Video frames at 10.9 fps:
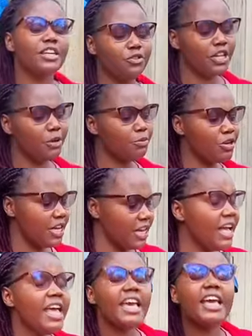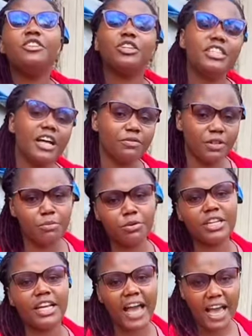during brooding, and shortly after
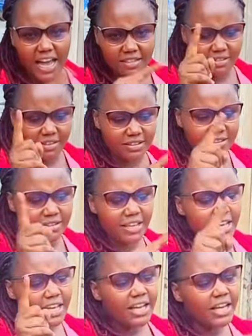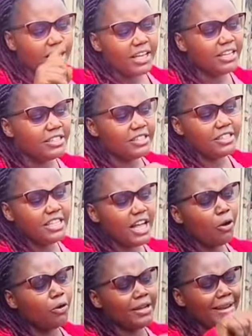brooding, I had this. It is
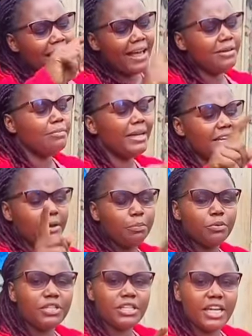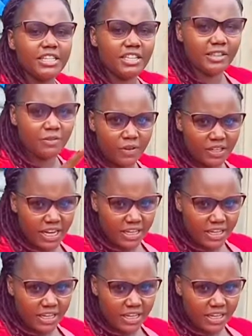now done, but I put a disinfectant